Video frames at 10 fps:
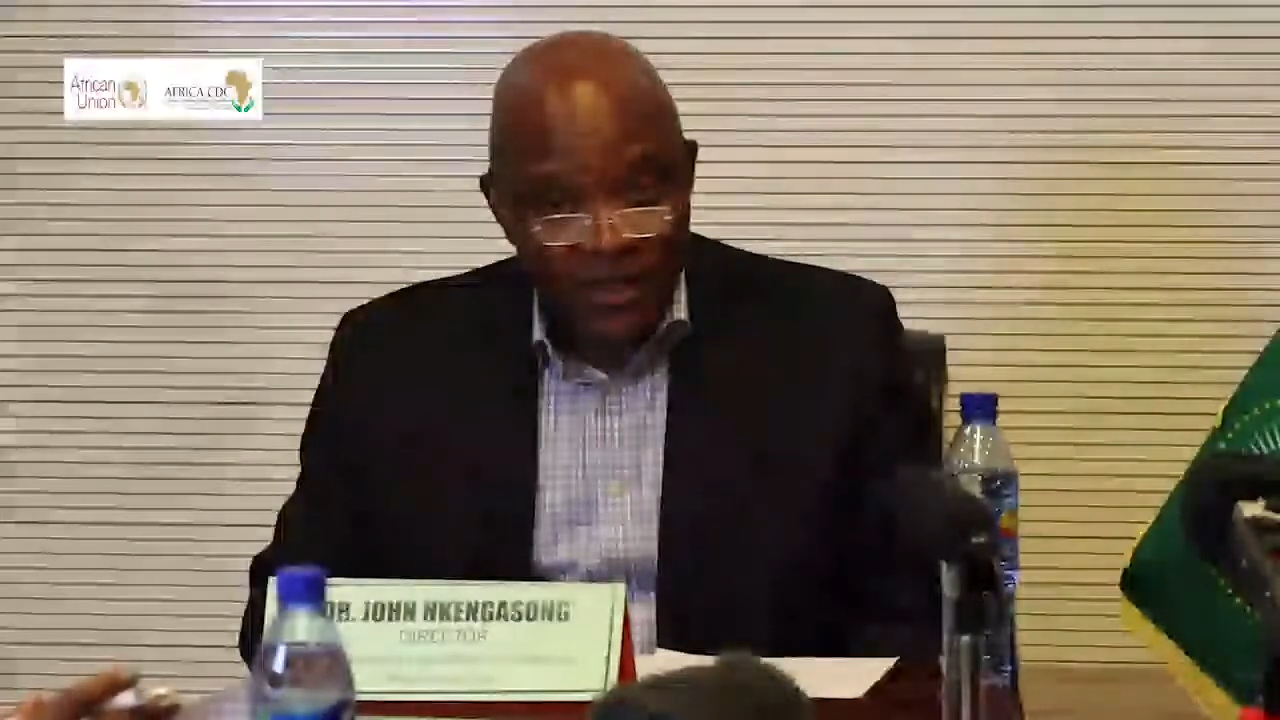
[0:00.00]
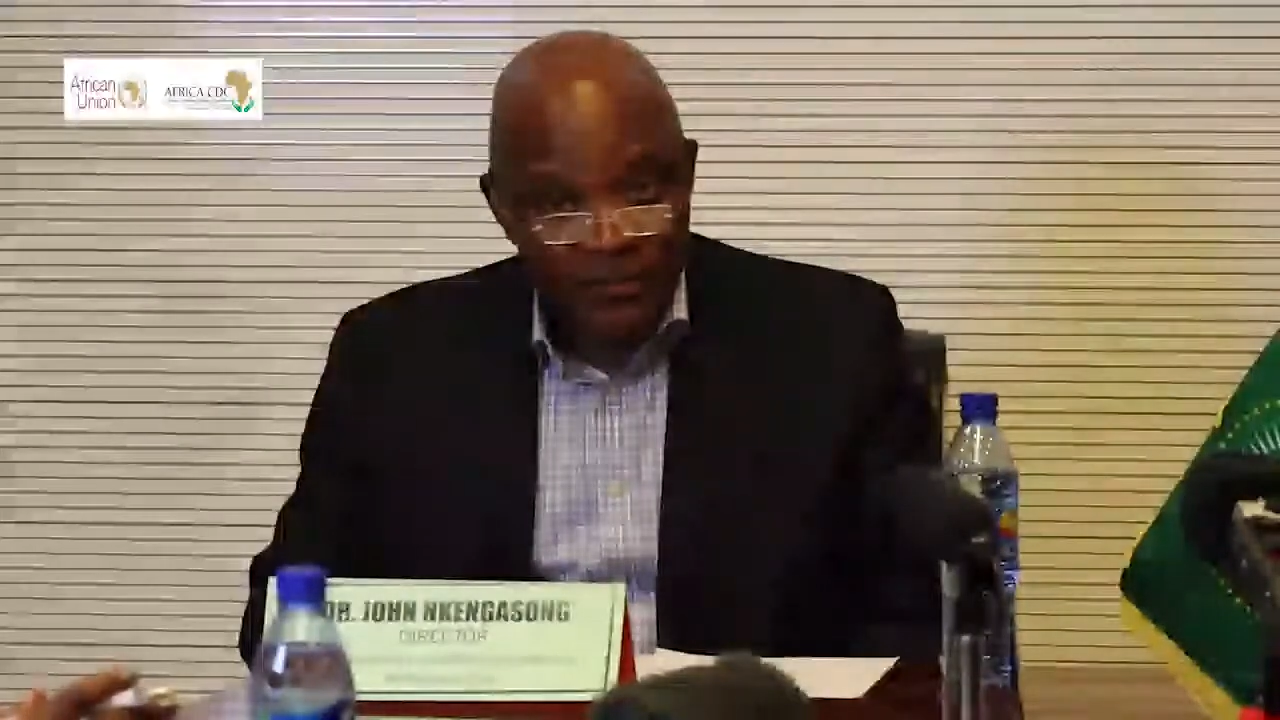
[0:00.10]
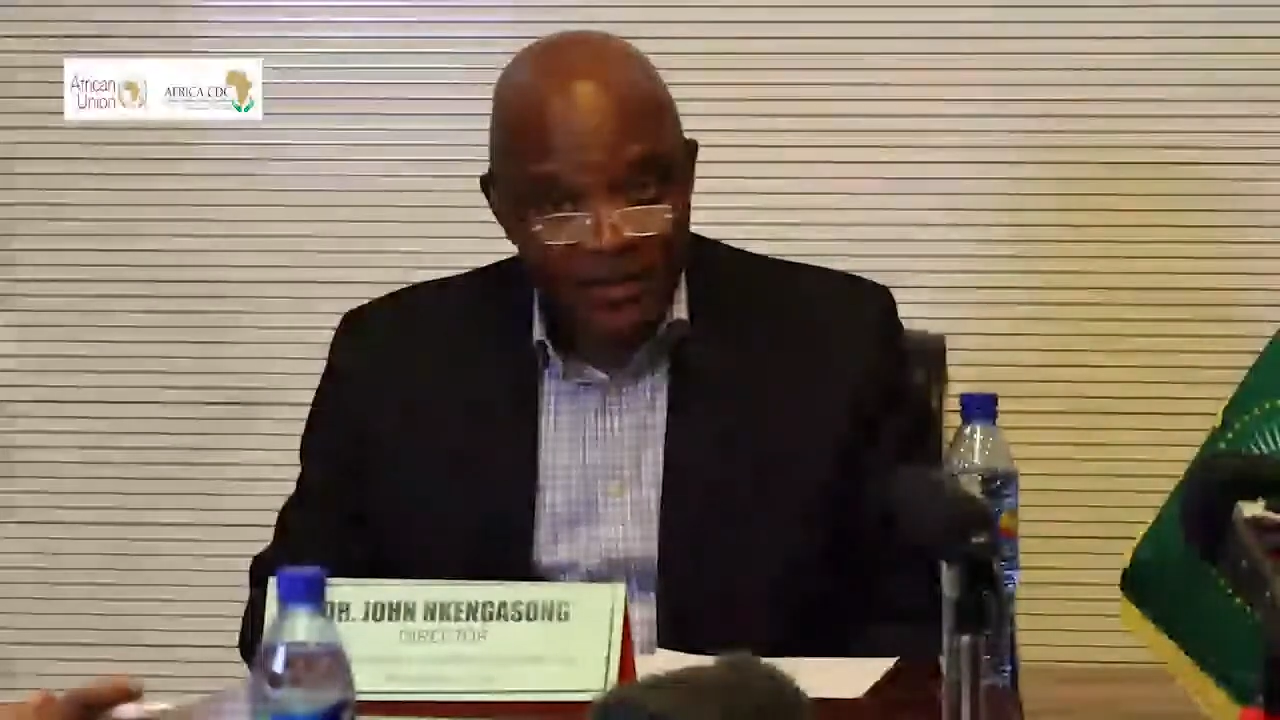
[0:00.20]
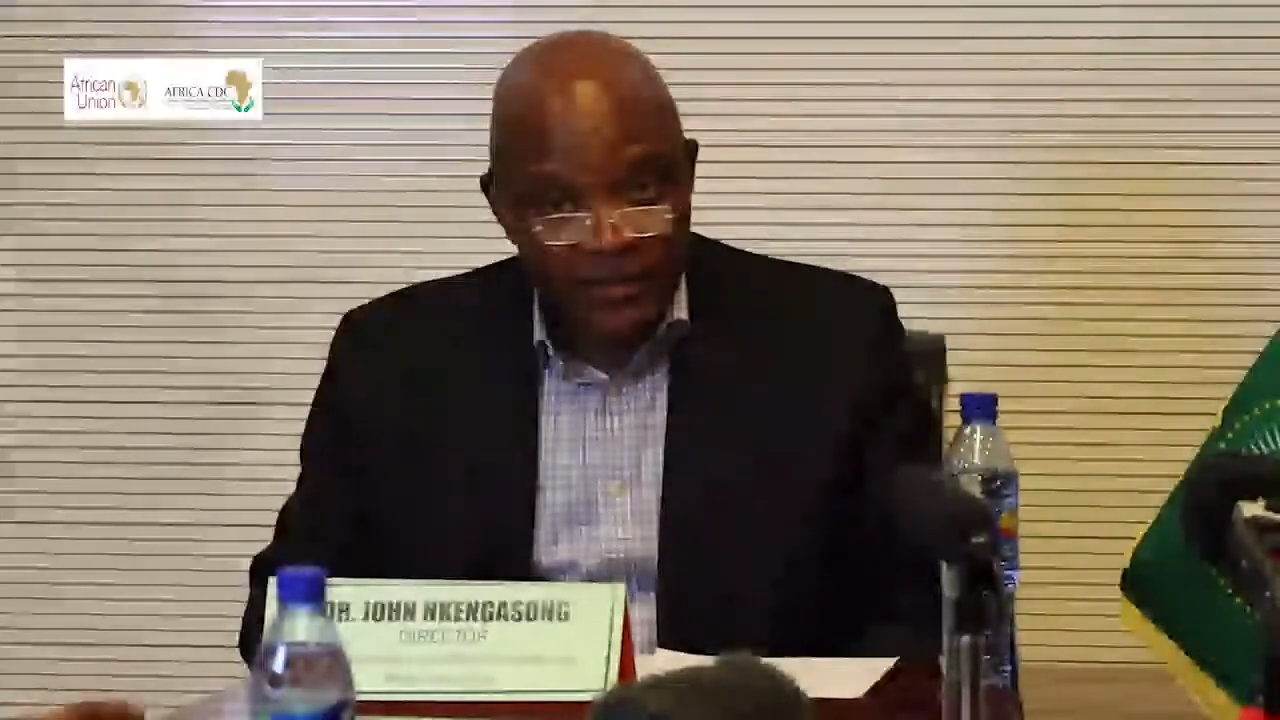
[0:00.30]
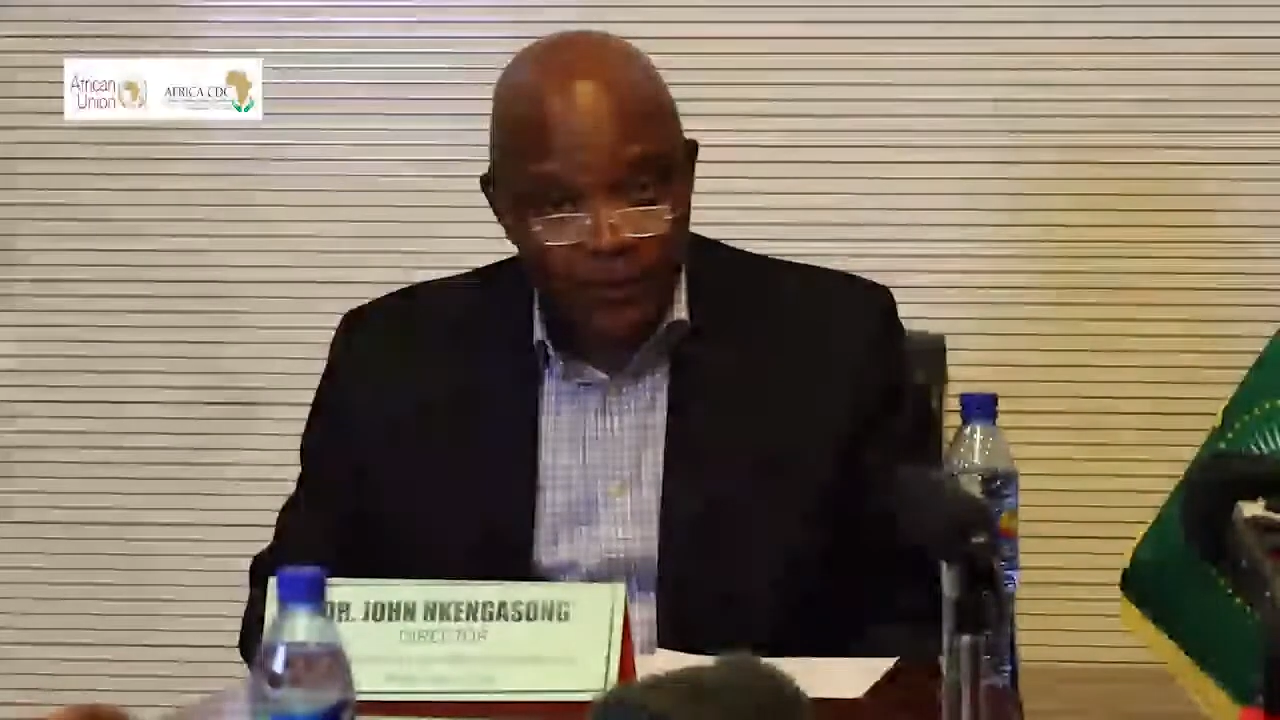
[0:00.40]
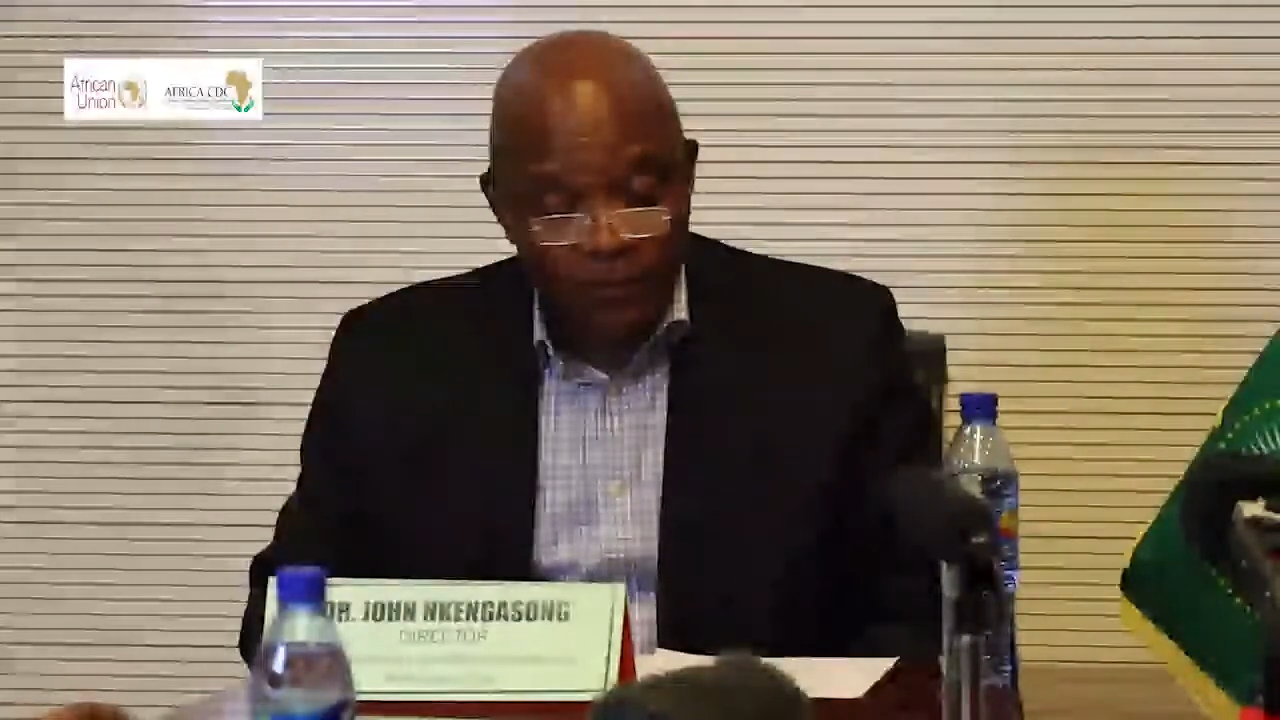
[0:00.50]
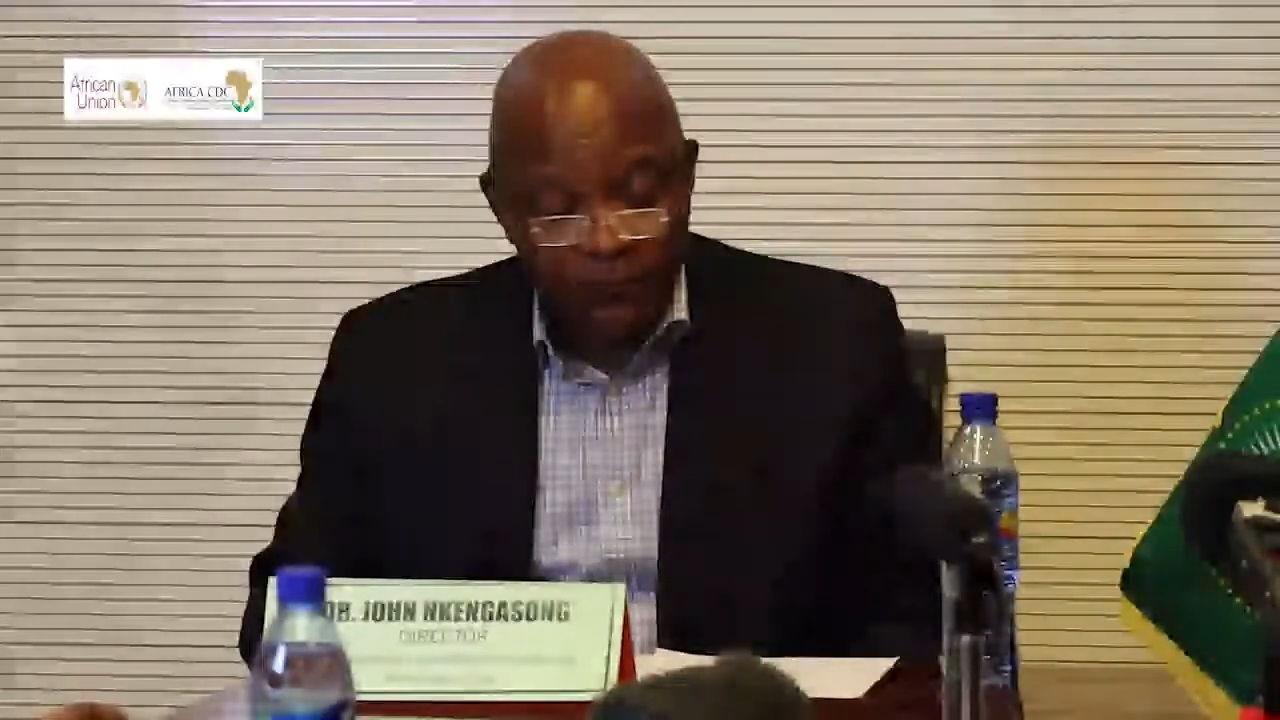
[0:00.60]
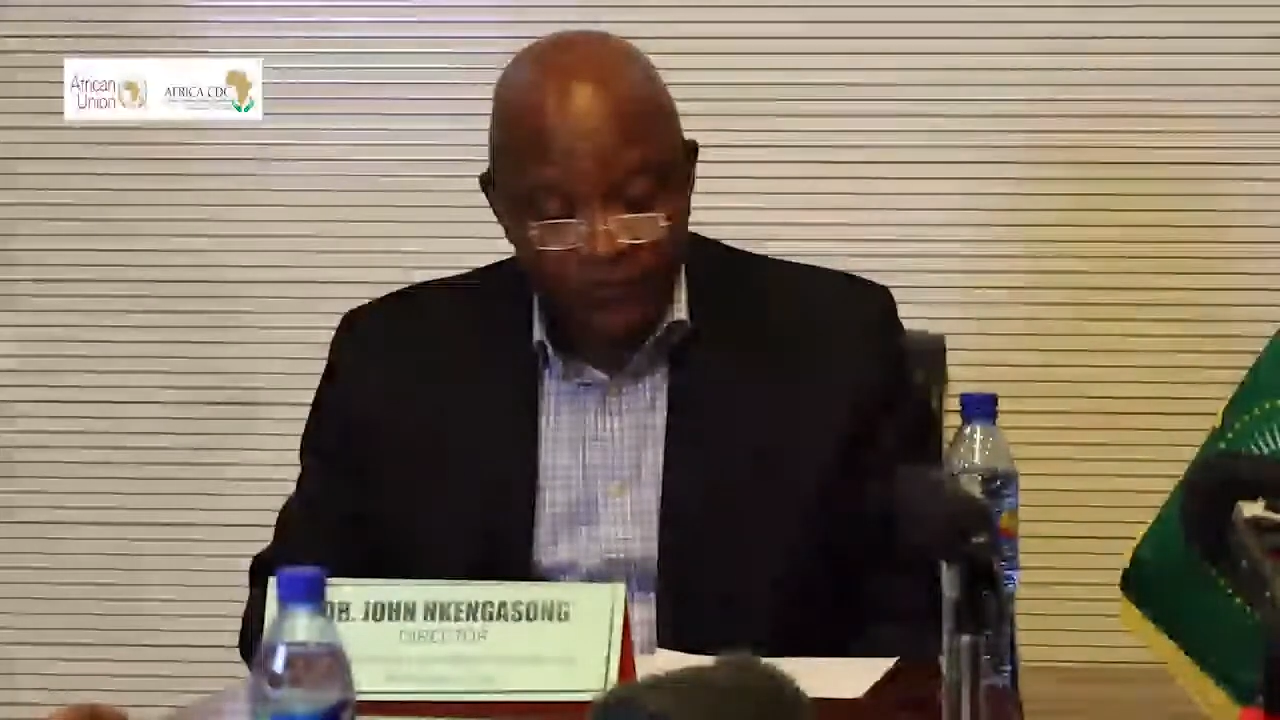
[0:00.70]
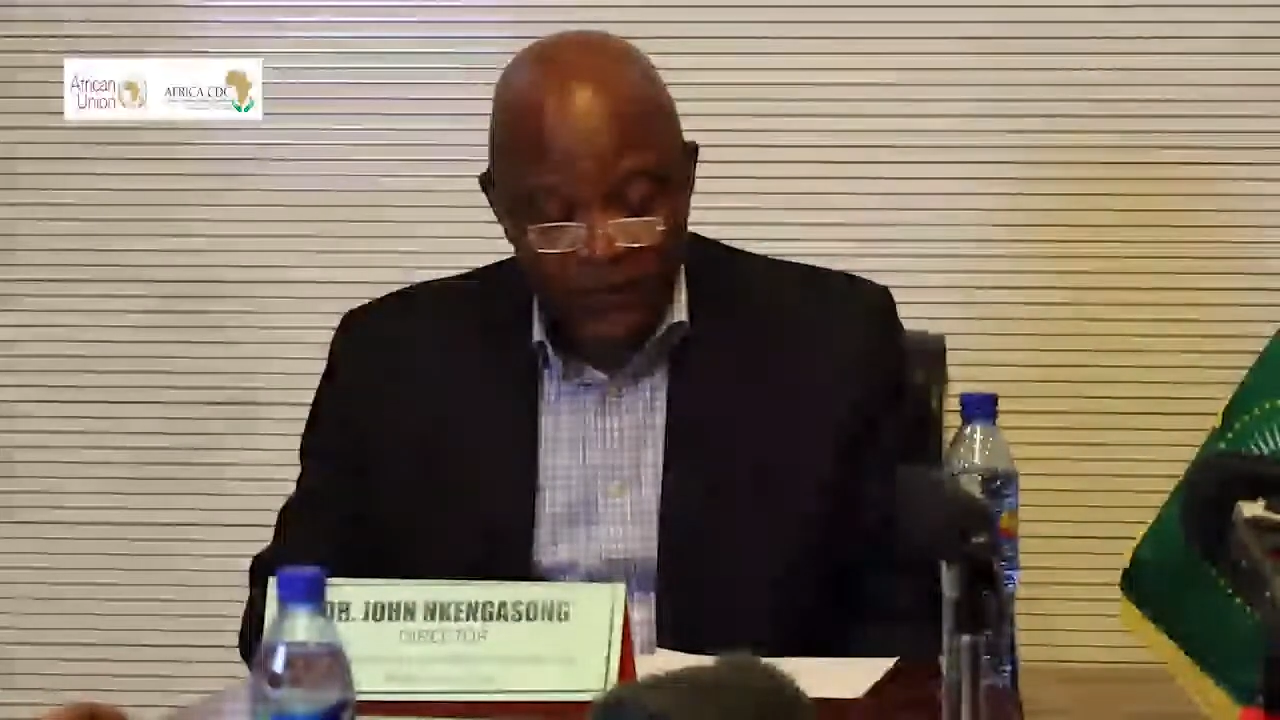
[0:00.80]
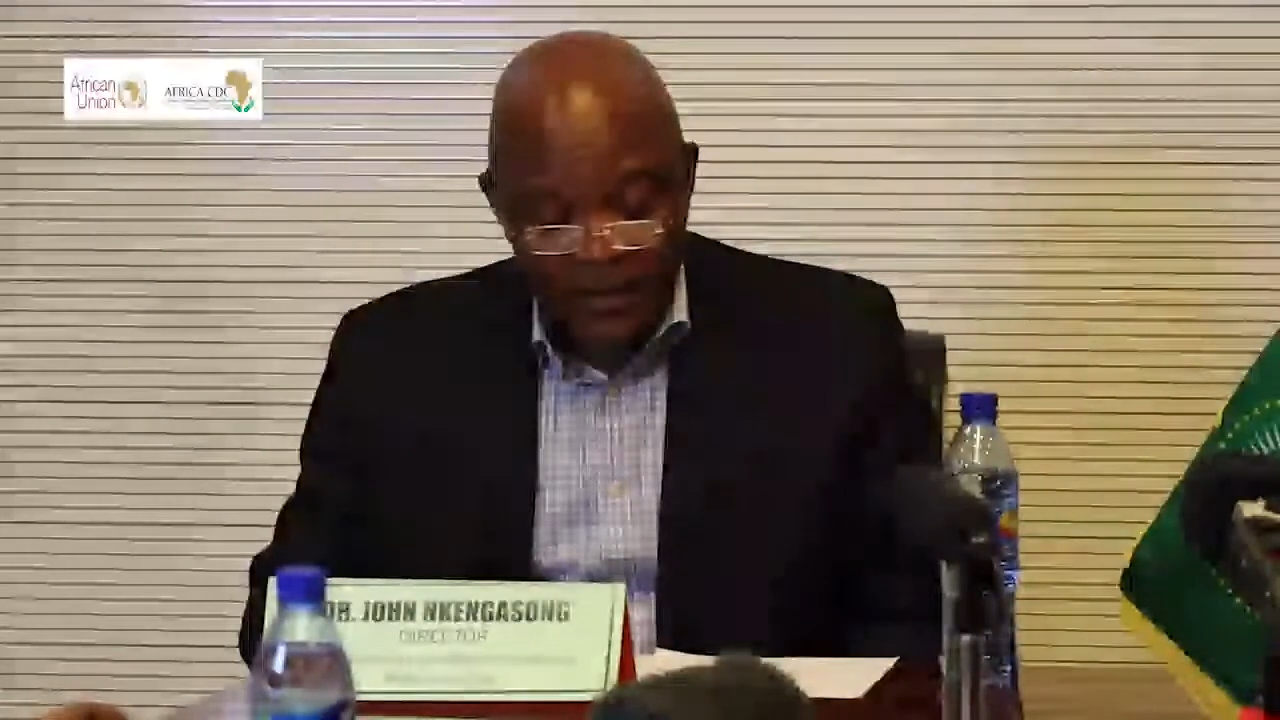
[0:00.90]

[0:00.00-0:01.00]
Minister of